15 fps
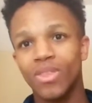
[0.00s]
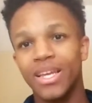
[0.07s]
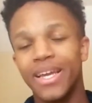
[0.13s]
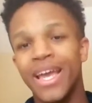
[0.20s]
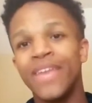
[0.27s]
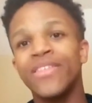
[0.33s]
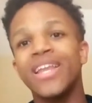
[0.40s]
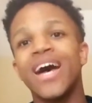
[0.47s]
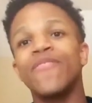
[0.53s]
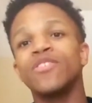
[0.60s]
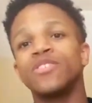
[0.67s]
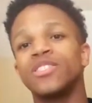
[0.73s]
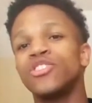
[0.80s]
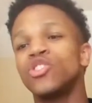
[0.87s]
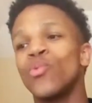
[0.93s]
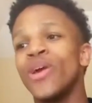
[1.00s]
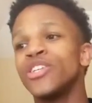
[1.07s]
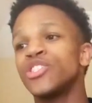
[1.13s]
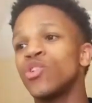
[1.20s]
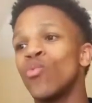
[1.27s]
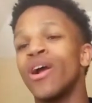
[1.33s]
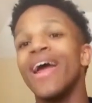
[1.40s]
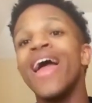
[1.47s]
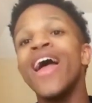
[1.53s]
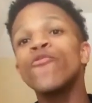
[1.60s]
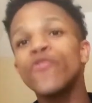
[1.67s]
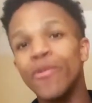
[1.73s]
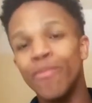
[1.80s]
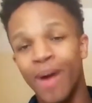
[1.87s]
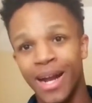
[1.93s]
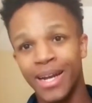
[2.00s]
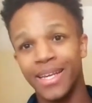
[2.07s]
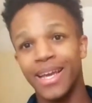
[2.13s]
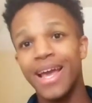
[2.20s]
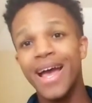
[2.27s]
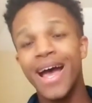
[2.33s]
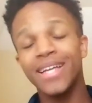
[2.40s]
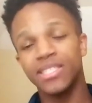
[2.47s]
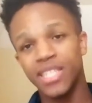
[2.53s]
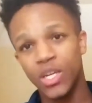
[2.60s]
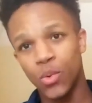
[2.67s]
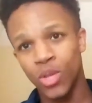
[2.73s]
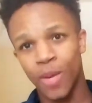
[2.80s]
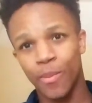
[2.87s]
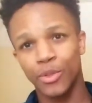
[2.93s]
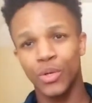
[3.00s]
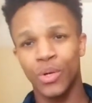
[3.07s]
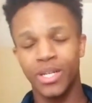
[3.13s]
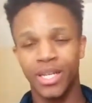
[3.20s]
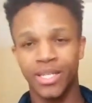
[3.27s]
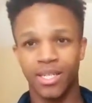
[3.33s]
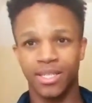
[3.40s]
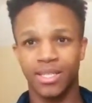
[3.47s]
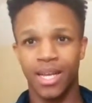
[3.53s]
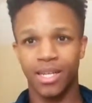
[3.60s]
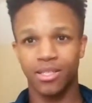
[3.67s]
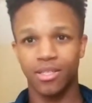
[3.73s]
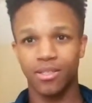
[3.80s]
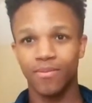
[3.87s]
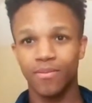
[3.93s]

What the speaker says: And then have a situation where everybody has an equal opportunity to success.